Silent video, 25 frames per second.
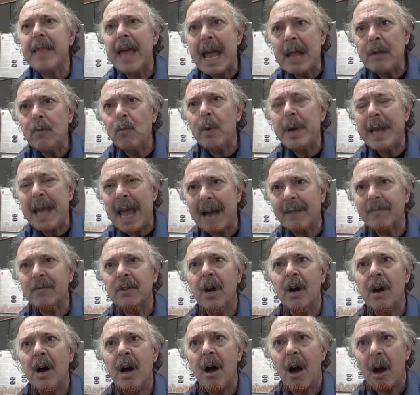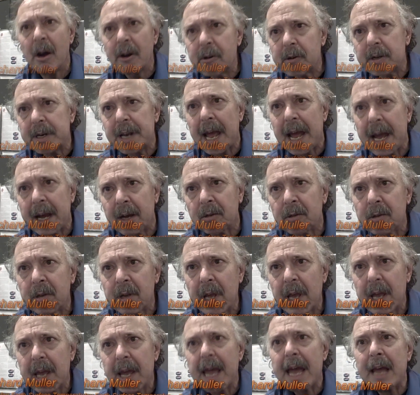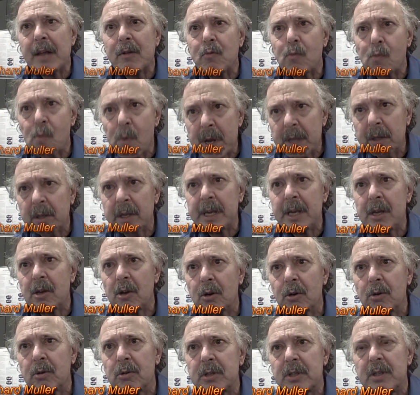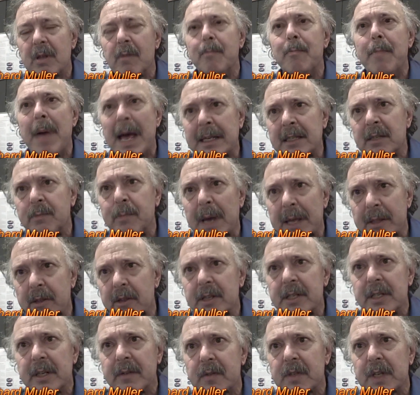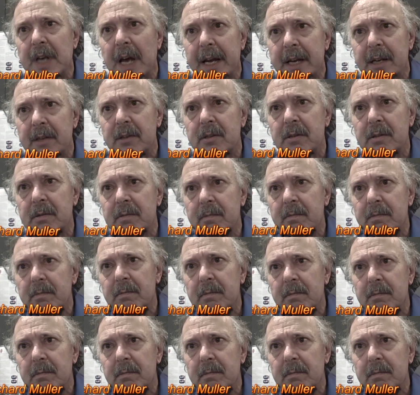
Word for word: Then we have to hunker down and really use the best methods of science.